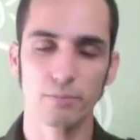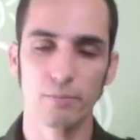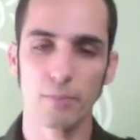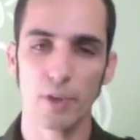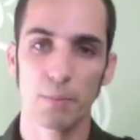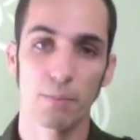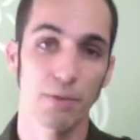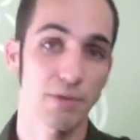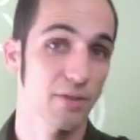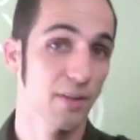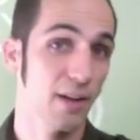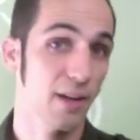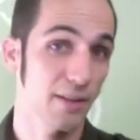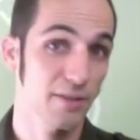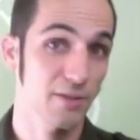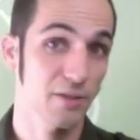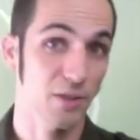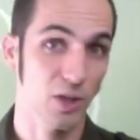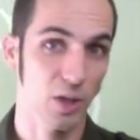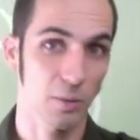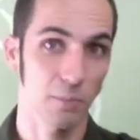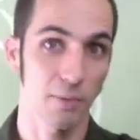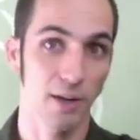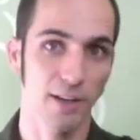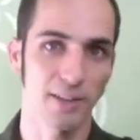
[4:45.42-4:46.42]
besides
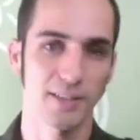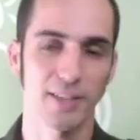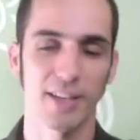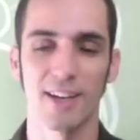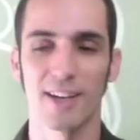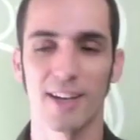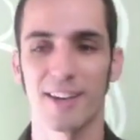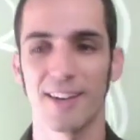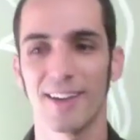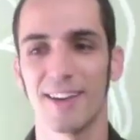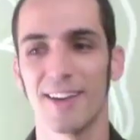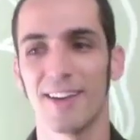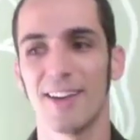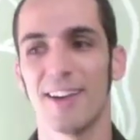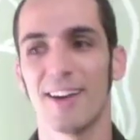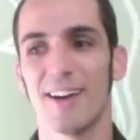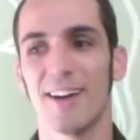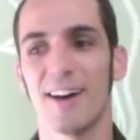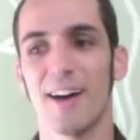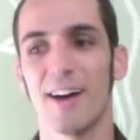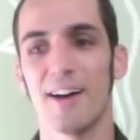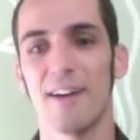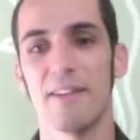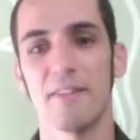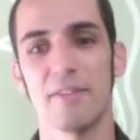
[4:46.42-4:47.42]
Starbucks,
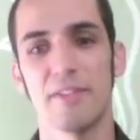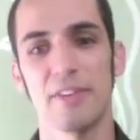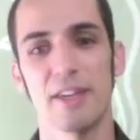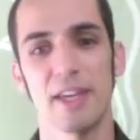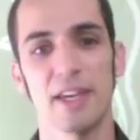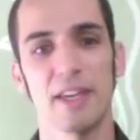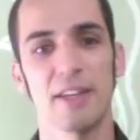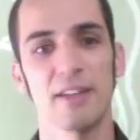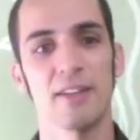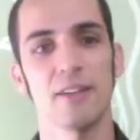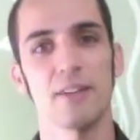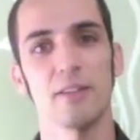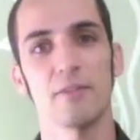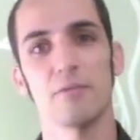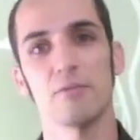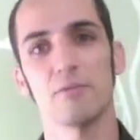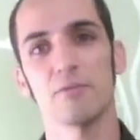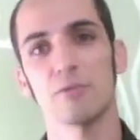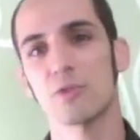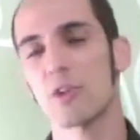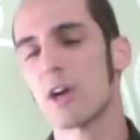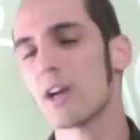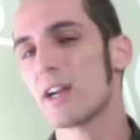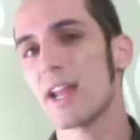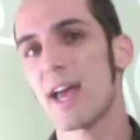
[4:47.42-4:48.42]
then
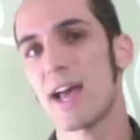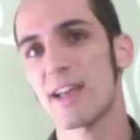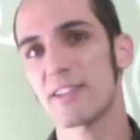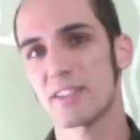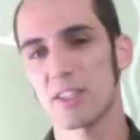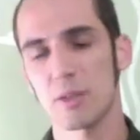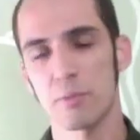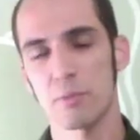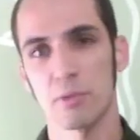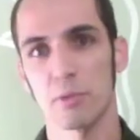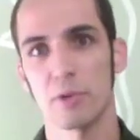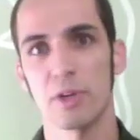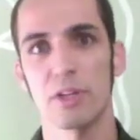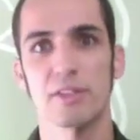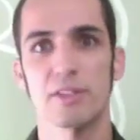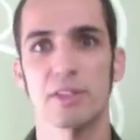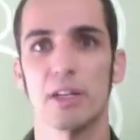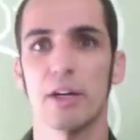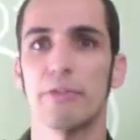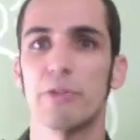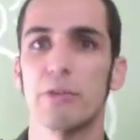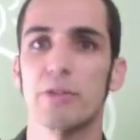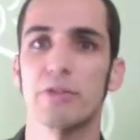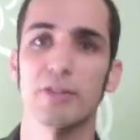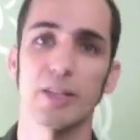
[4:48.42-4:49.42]
try to ask the barista,
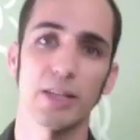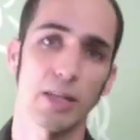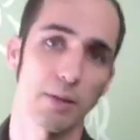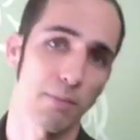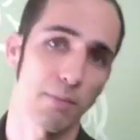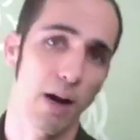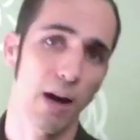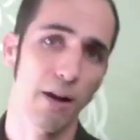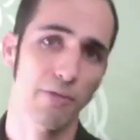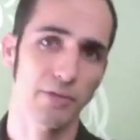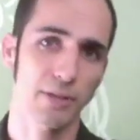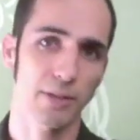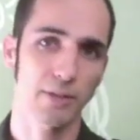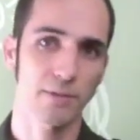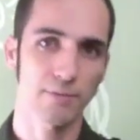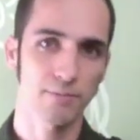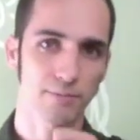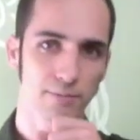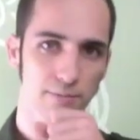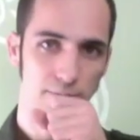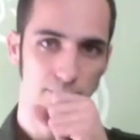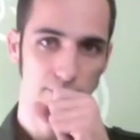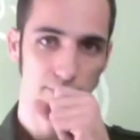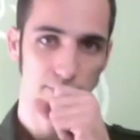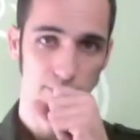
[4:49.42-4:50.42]
if you see them often,
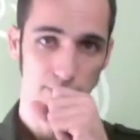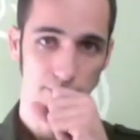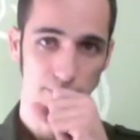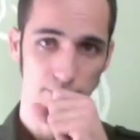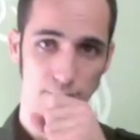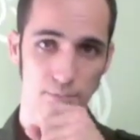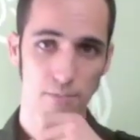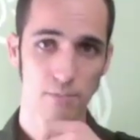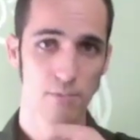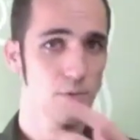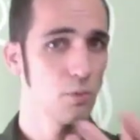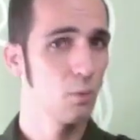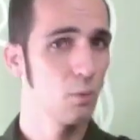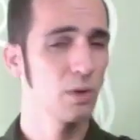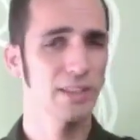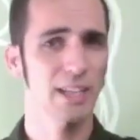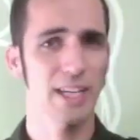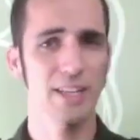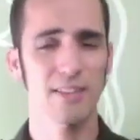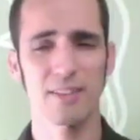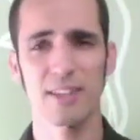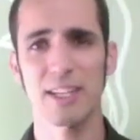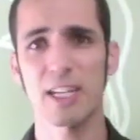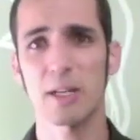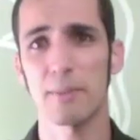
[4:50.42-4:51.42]
what they
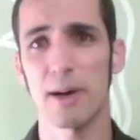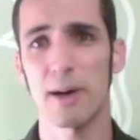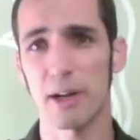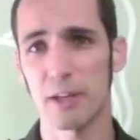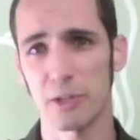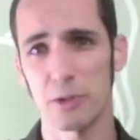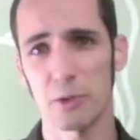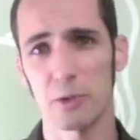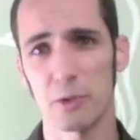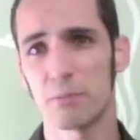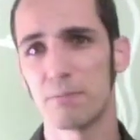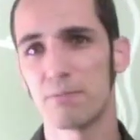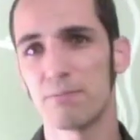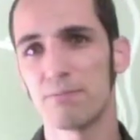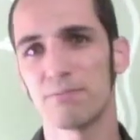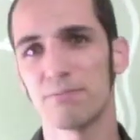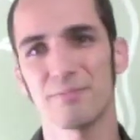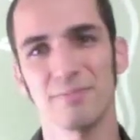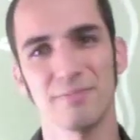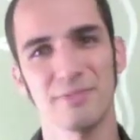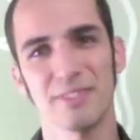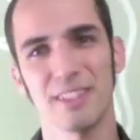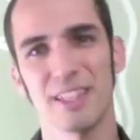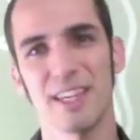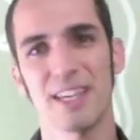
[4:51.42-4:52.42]
think about you,
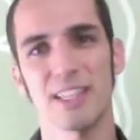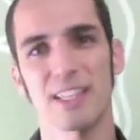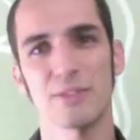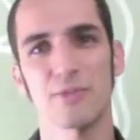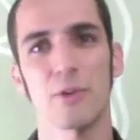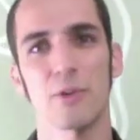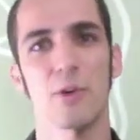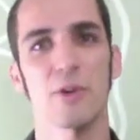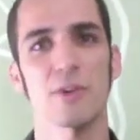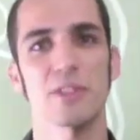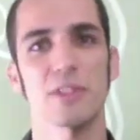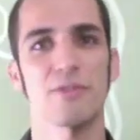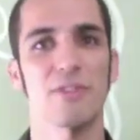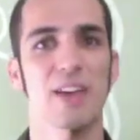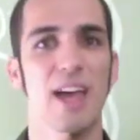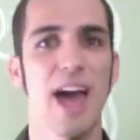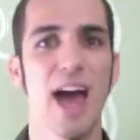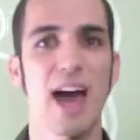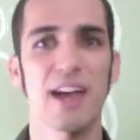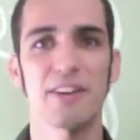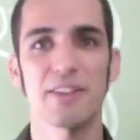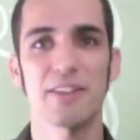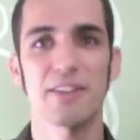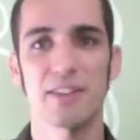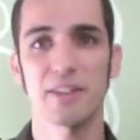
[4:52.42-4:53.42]
as far as if they
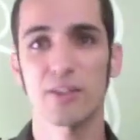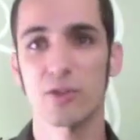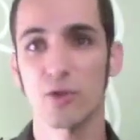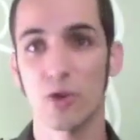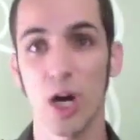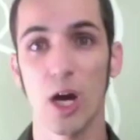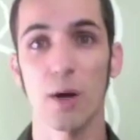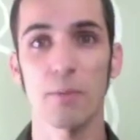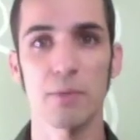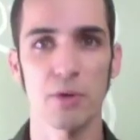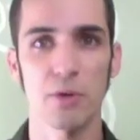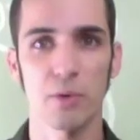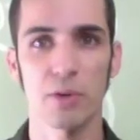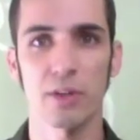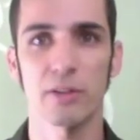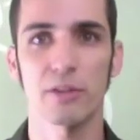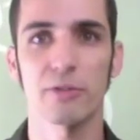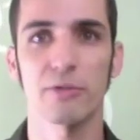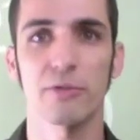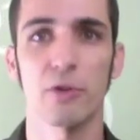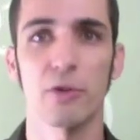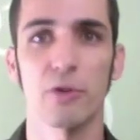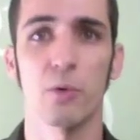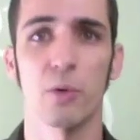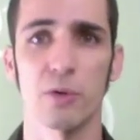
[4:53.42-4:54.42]
had to describe you in as
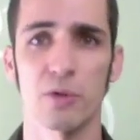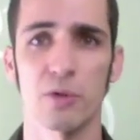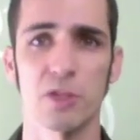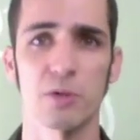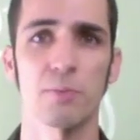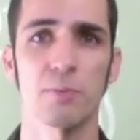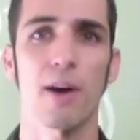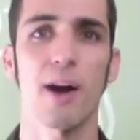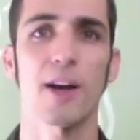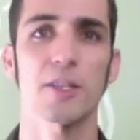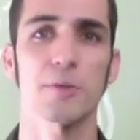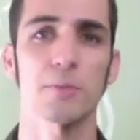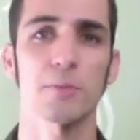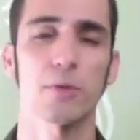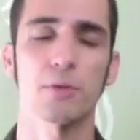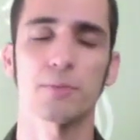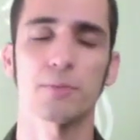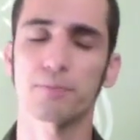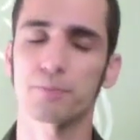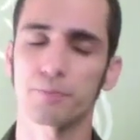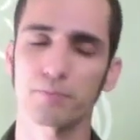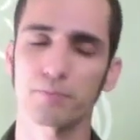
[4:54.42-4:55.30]
few words as possible.